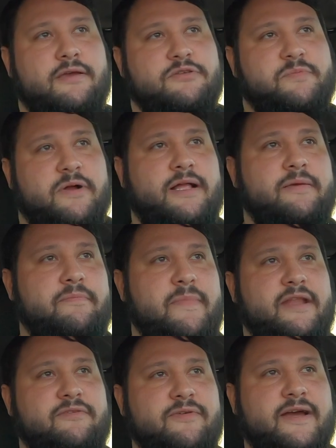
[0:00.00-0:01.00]
It was probably
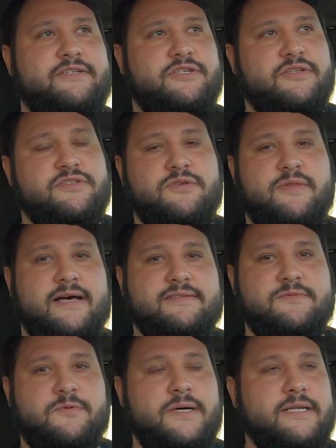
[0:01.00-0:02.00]
manufactured in
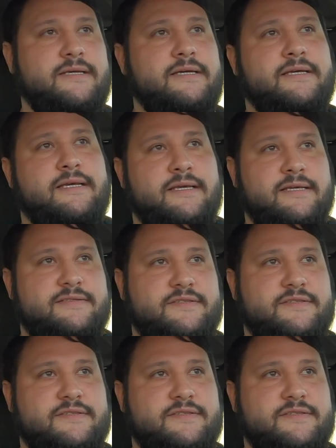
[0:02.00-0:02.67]
2001.